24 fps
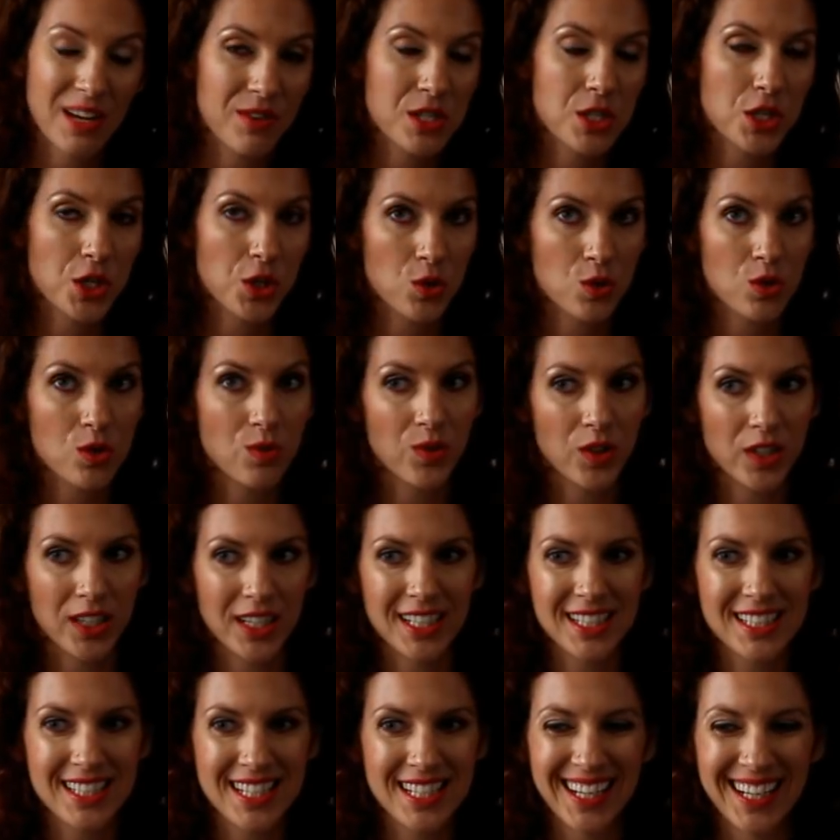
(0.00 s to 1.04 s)
huge for
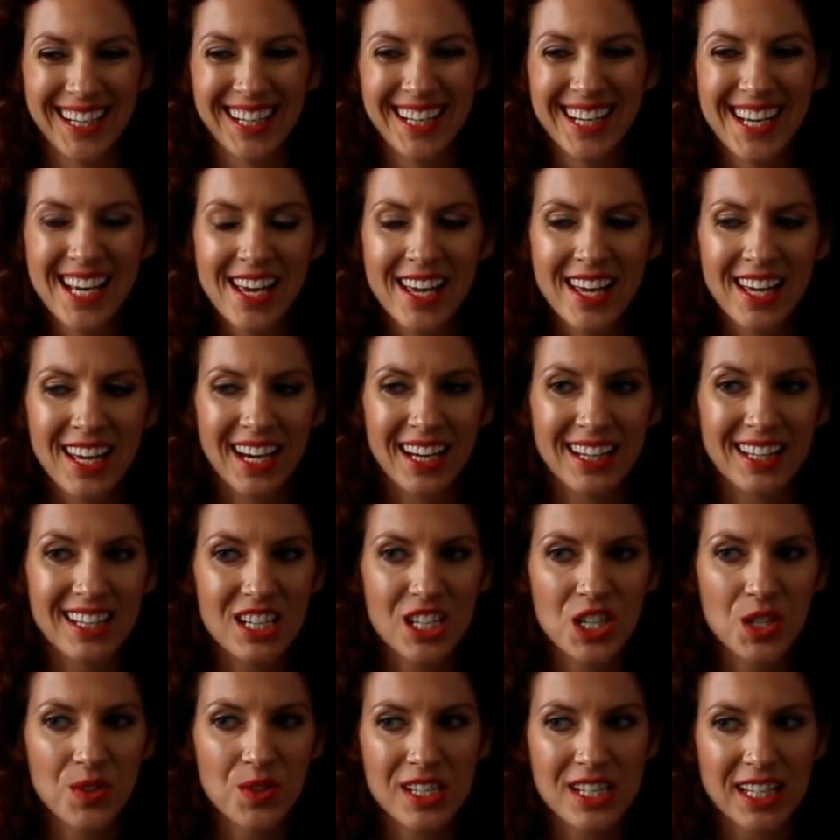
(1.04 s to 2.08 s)
us. I think
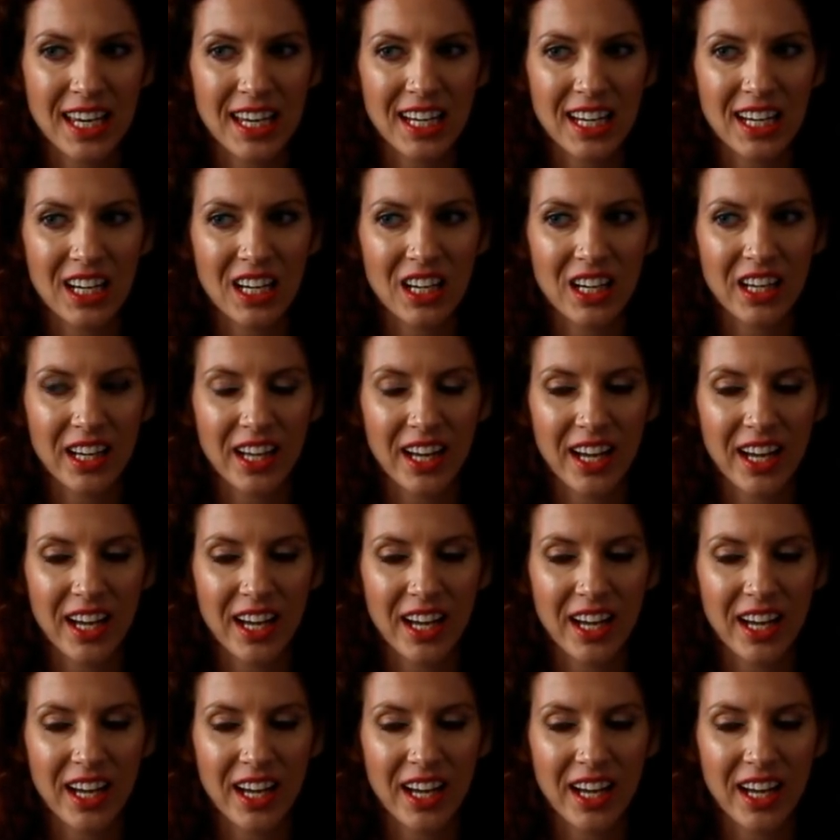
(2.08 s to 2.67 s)
she was getting